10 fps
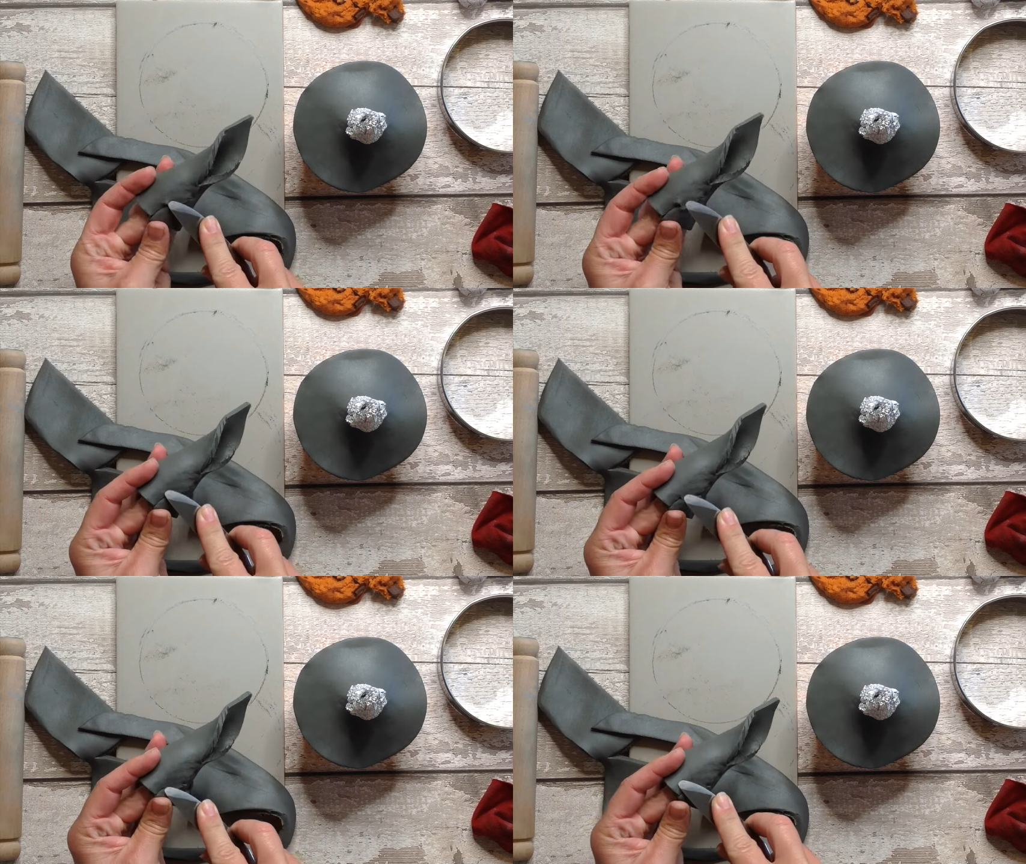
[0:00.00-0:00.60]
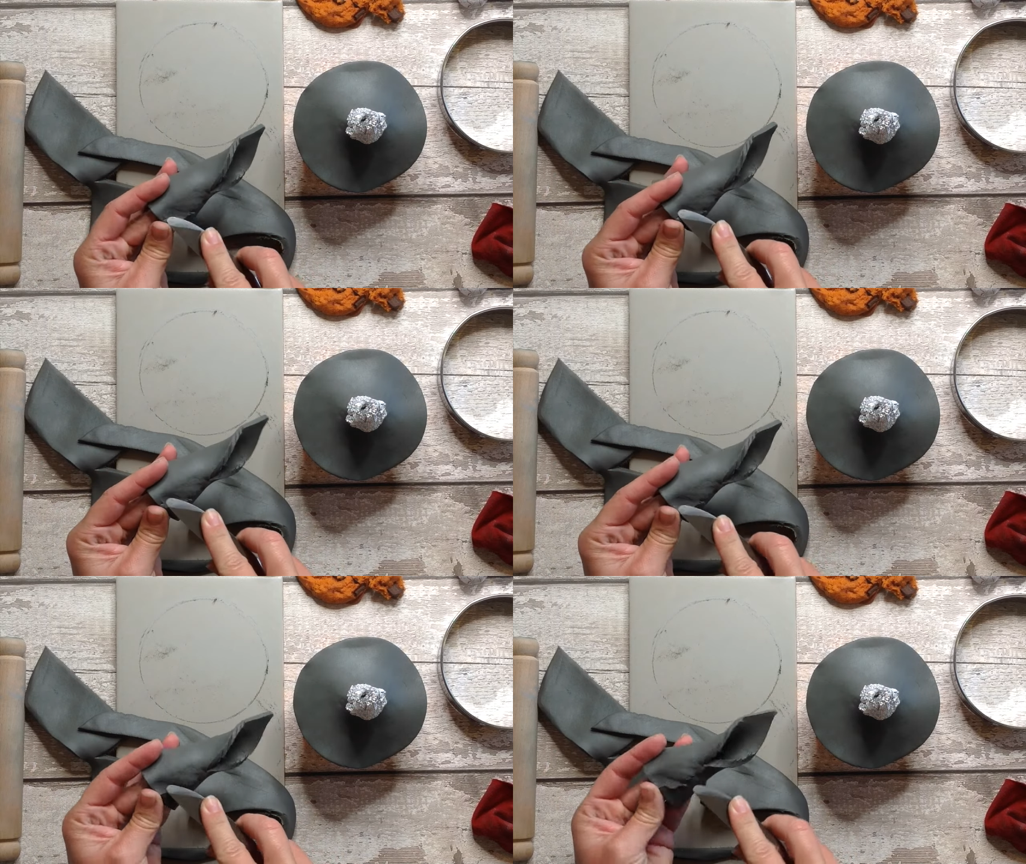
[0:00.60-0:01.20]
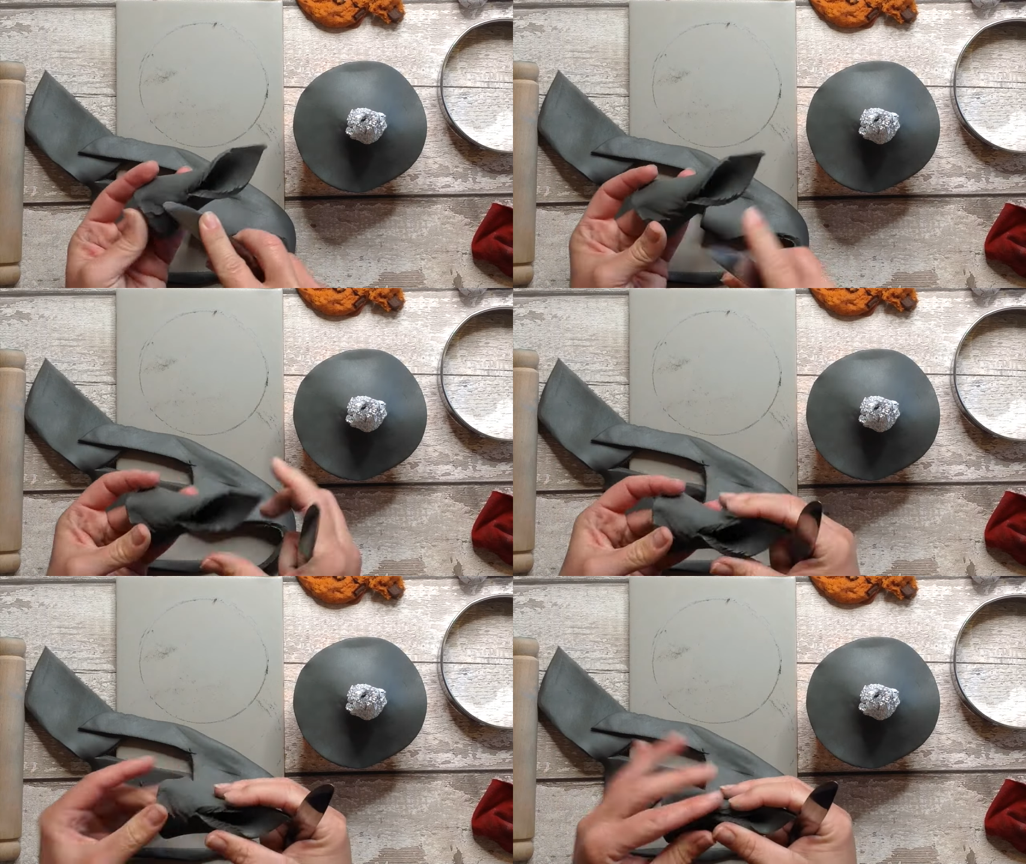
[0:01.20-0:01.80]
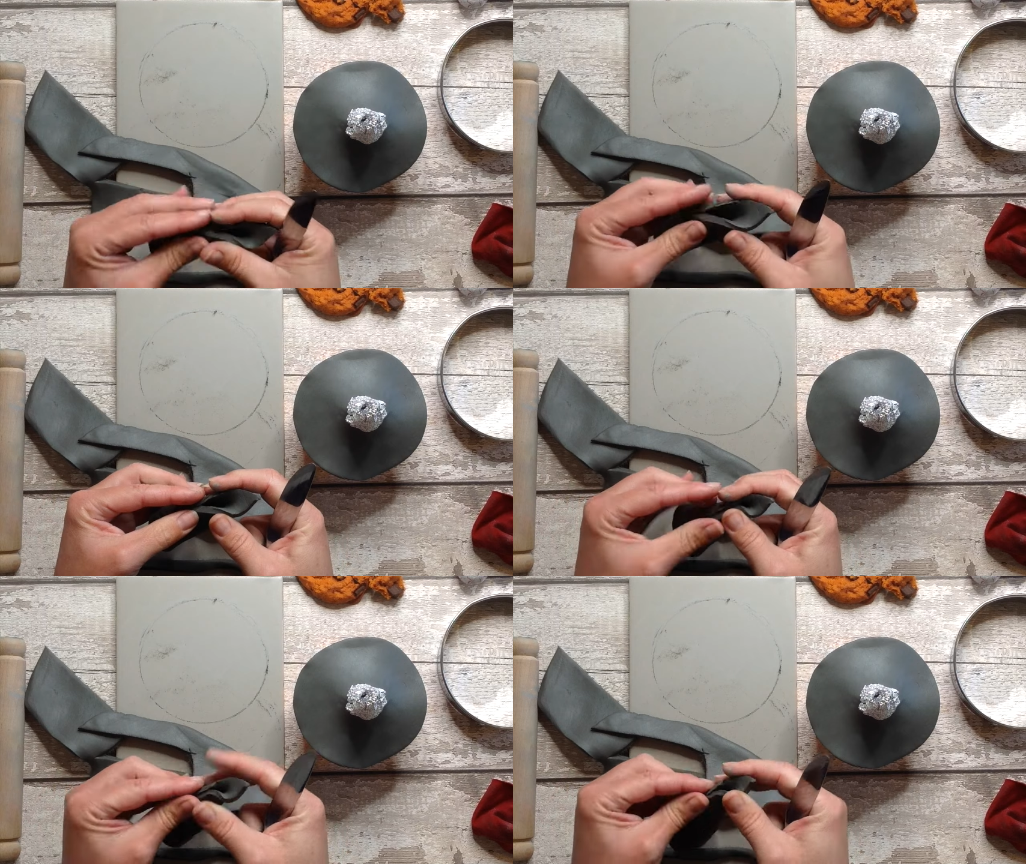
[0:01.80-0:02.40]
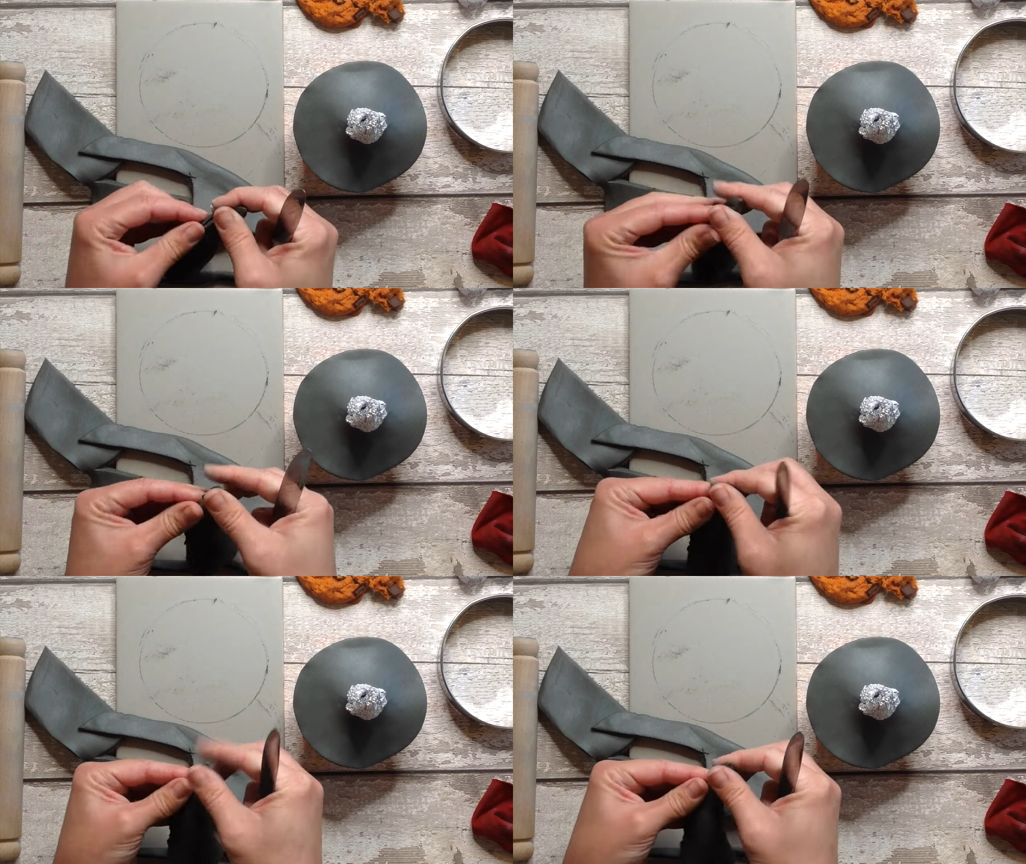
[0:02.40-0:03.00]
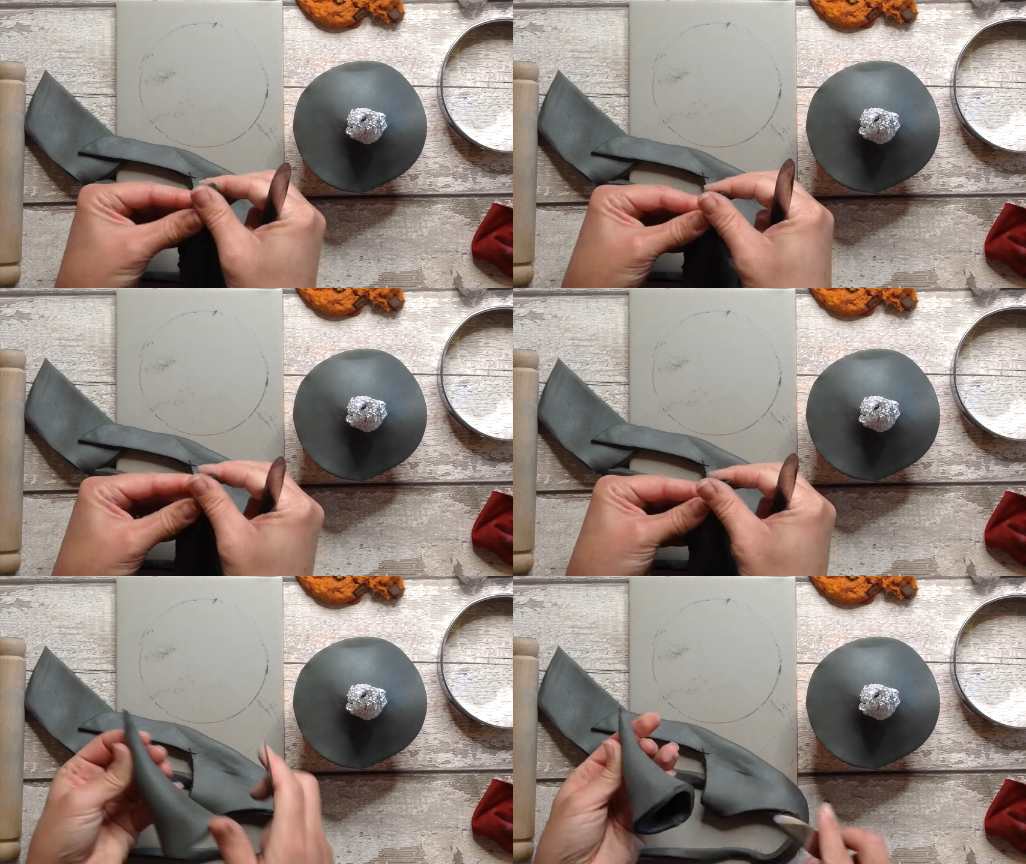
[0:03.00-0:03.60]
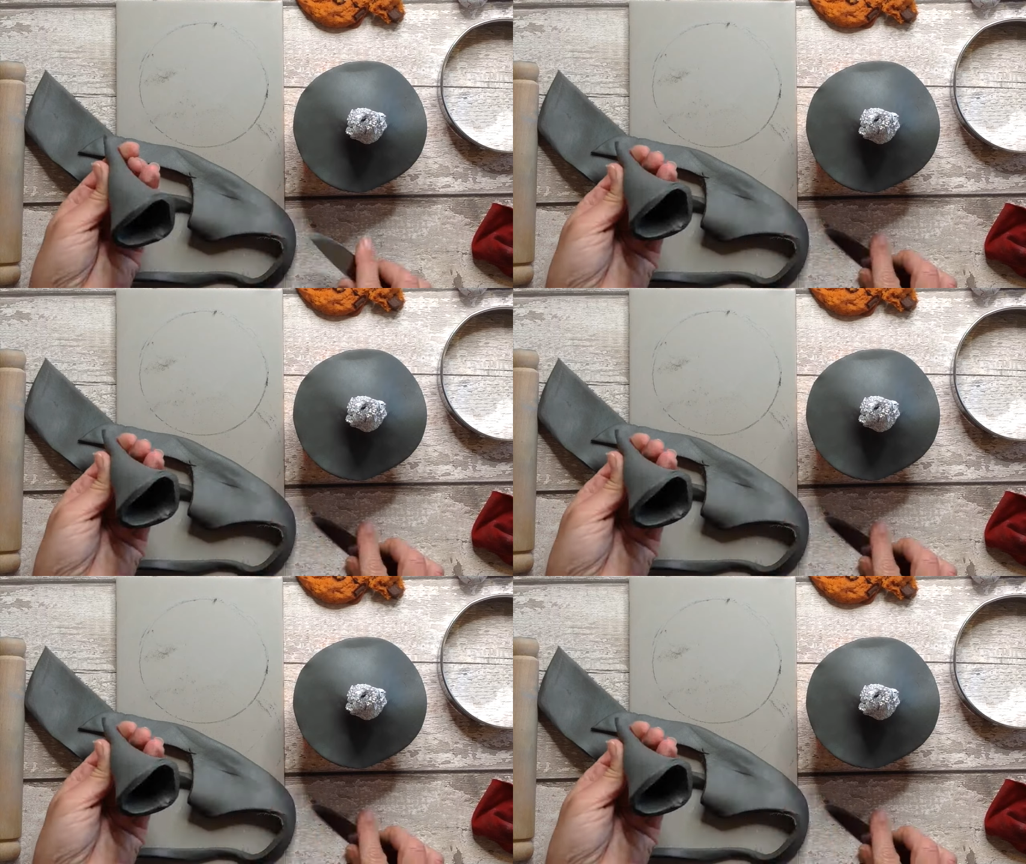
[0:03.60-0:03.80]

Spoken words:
(no speaker visible)